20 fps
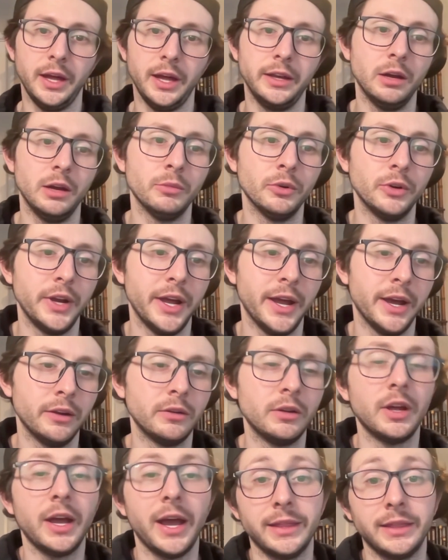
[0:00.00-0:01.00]
number down.
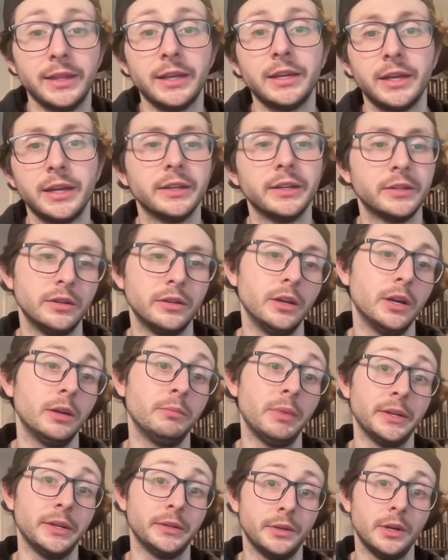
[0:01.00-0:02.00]
I think he gets it done by
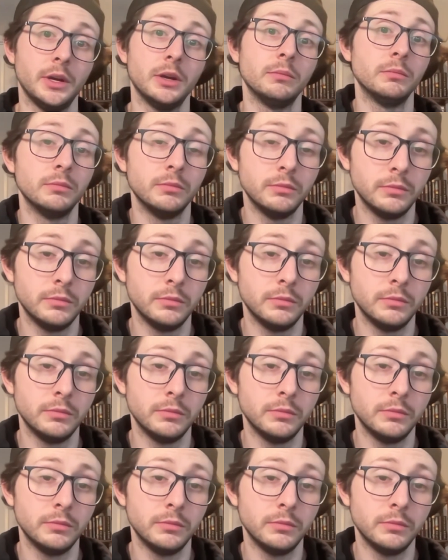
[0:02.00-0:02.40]
sub.